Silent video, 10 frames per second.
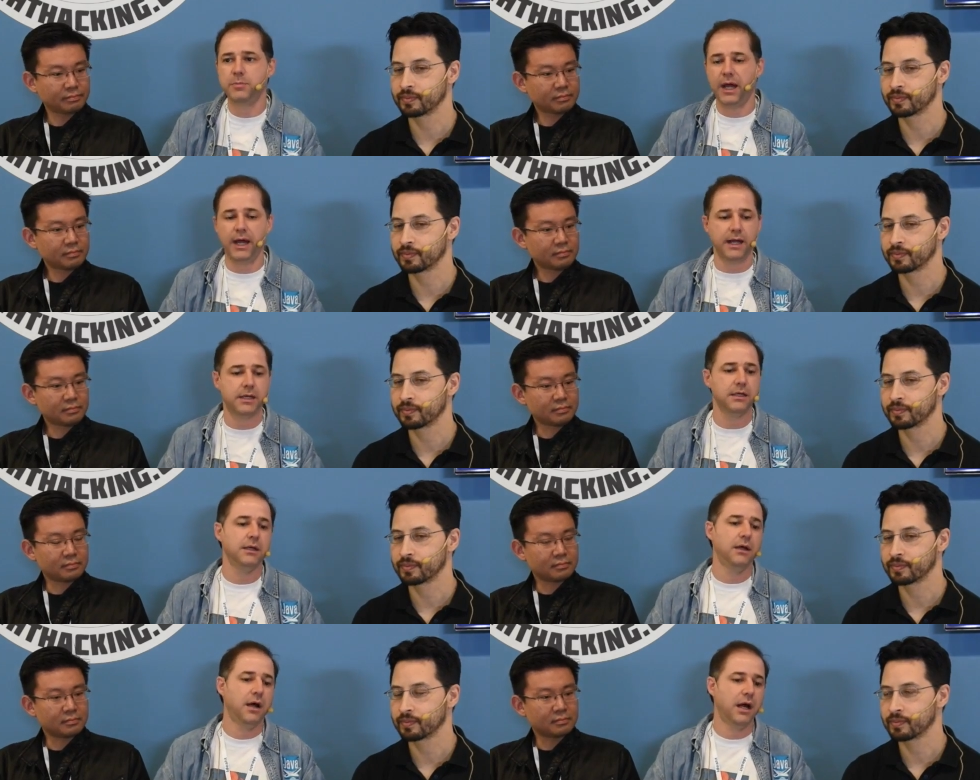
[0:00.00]
Speaker 1: back
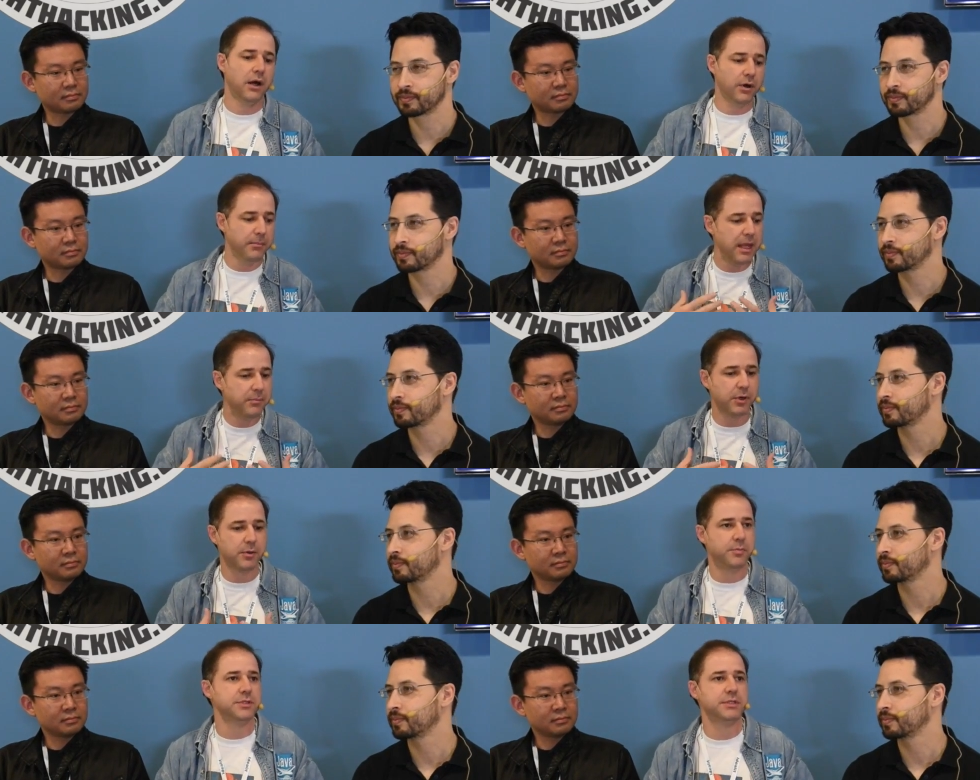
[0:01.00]
our main
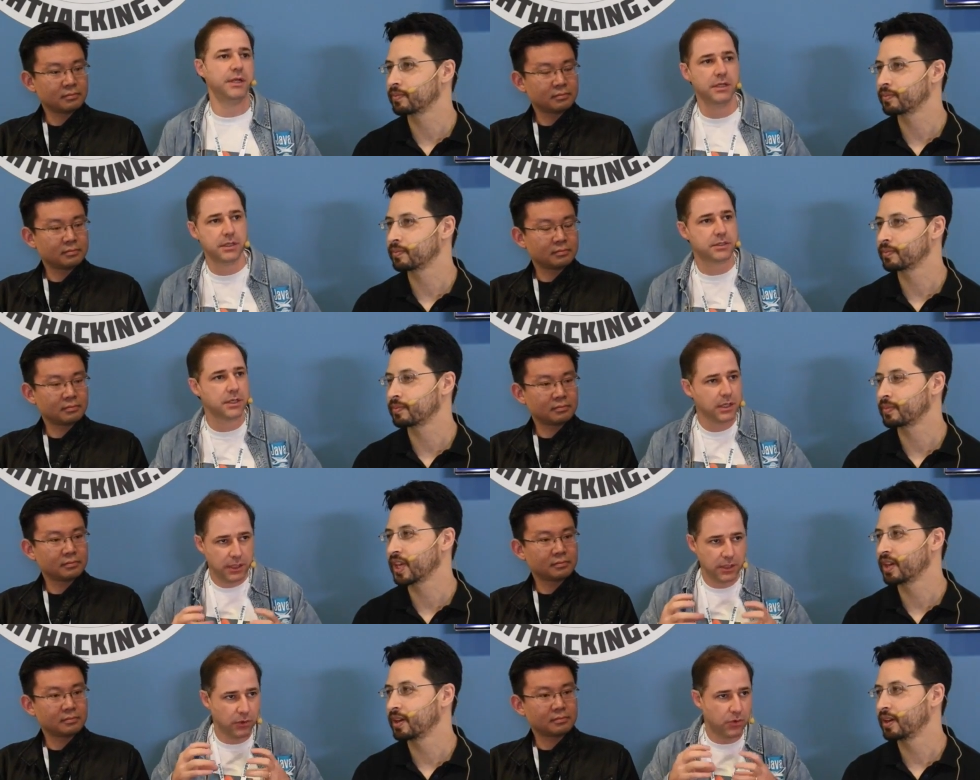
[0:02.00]
purpose that is
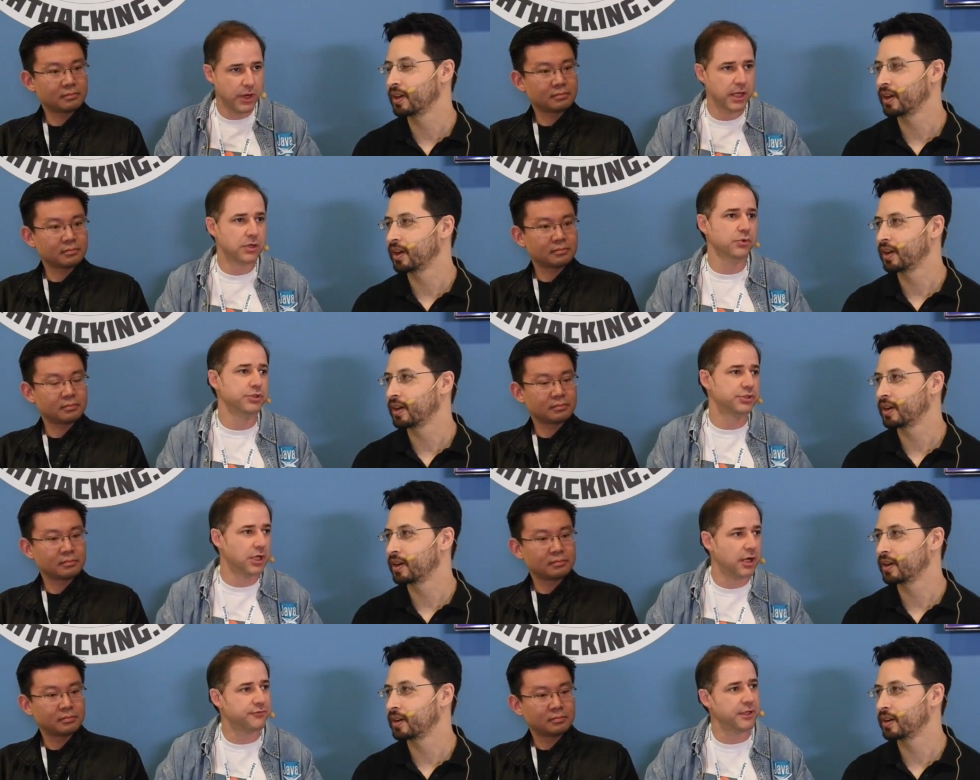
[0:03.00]
you know, create cool
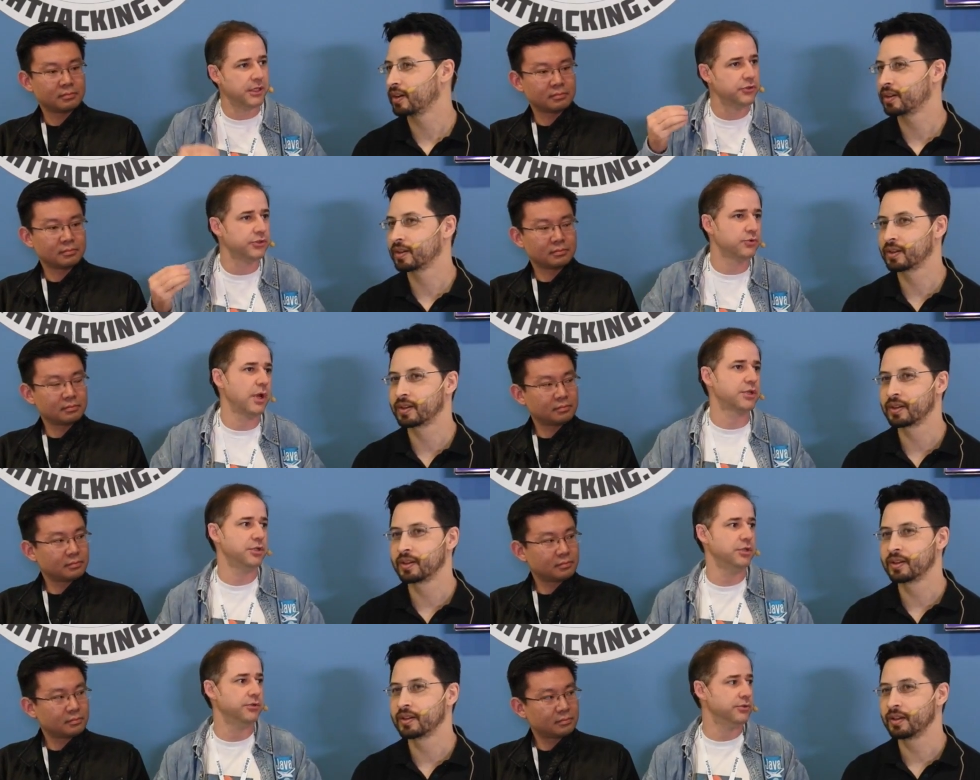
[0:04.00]
stuff that users will
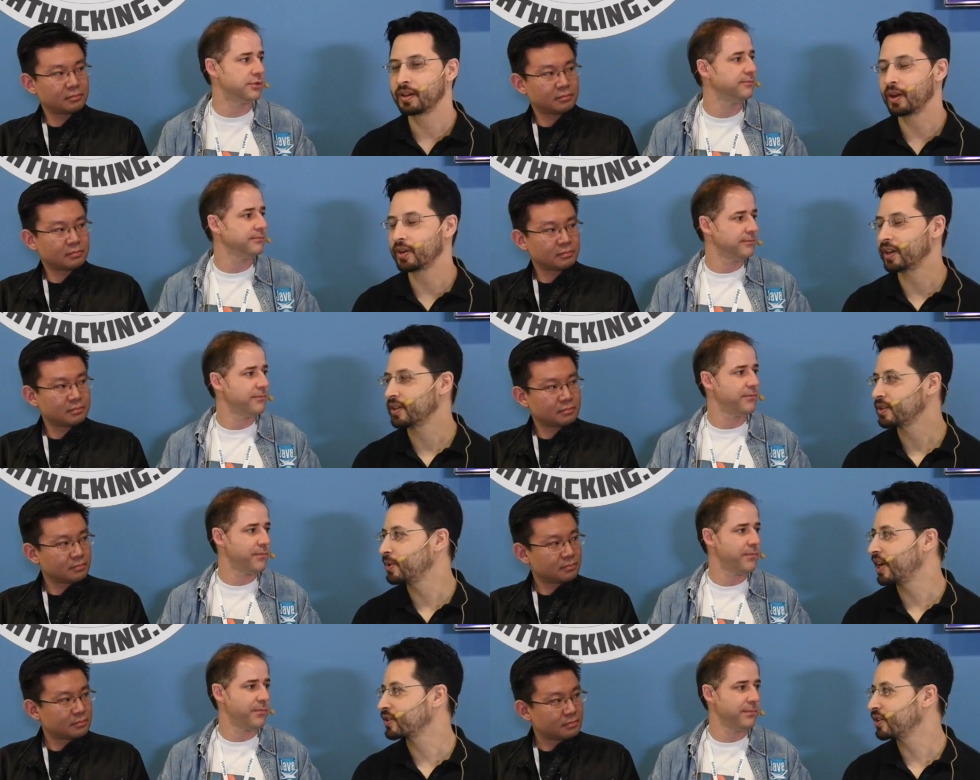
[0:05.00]
actually use.
Speaker 2: Okay, so
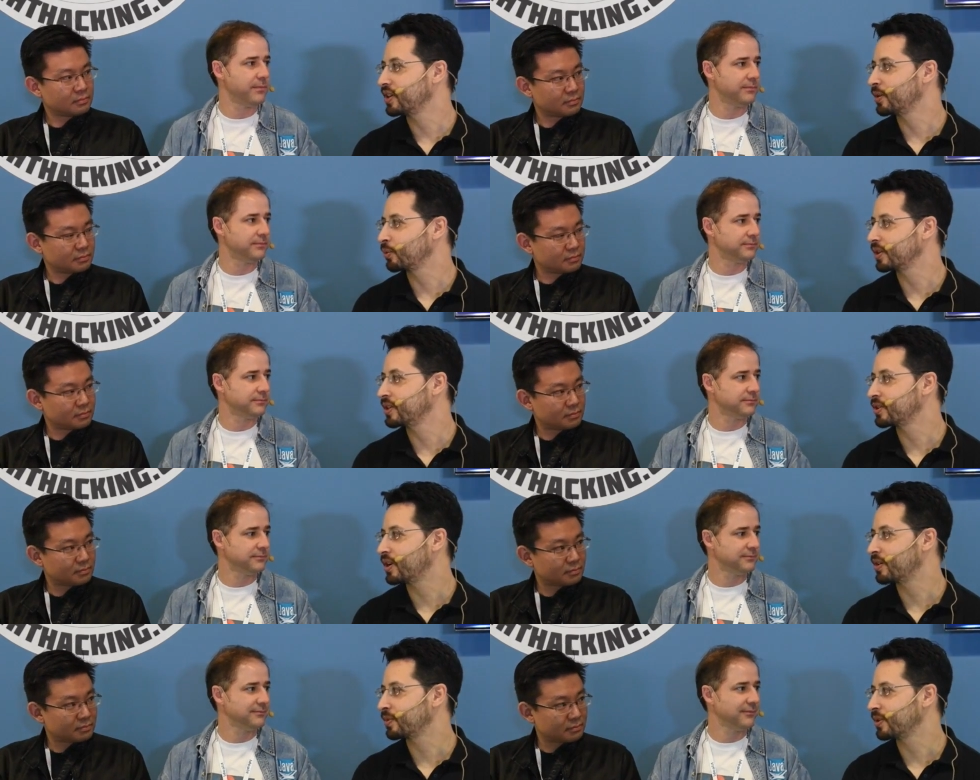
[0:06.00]
we actually can release
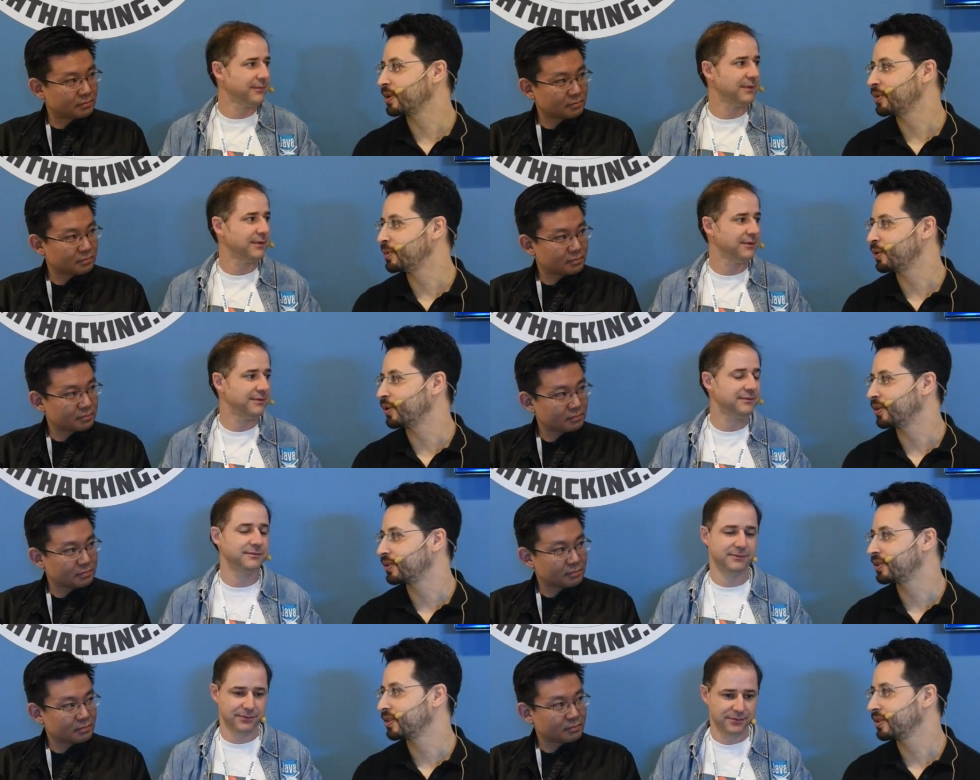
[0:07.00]
software that people
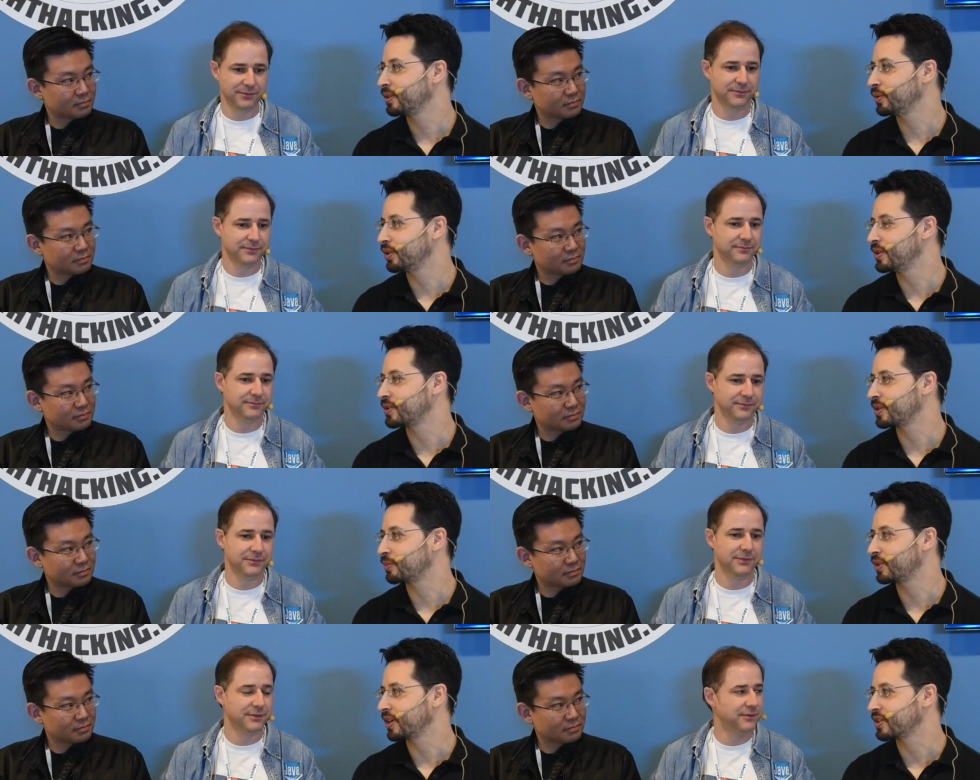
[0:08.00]
will use in
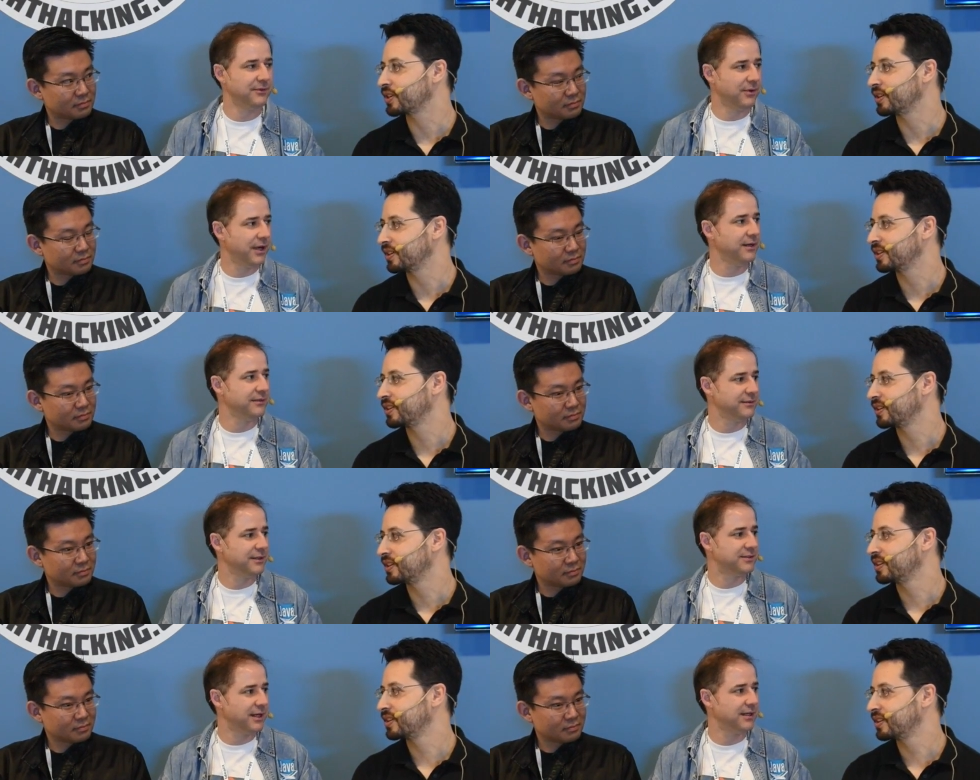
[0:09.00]
production. Right,
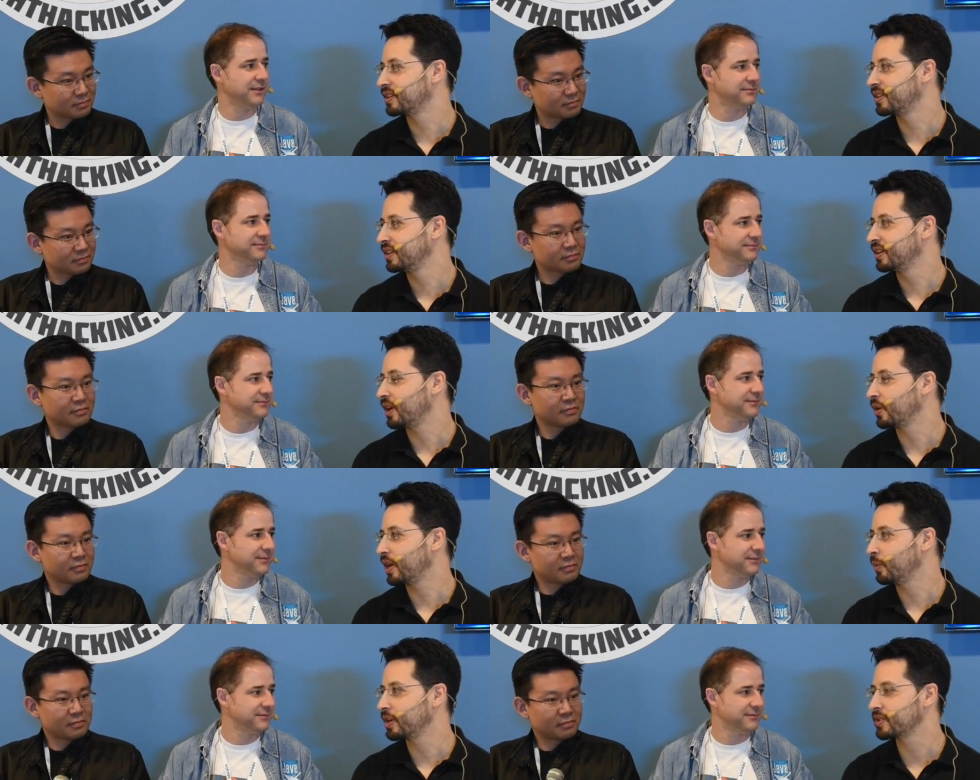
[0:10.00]
exactly.
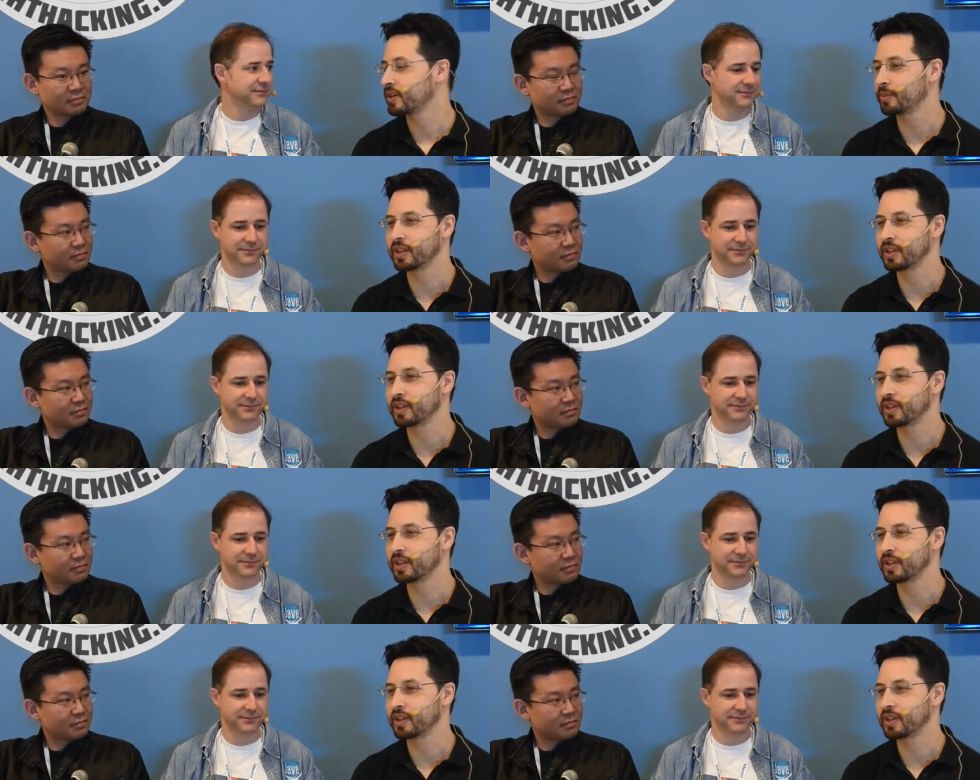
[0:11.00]
Okay, what are some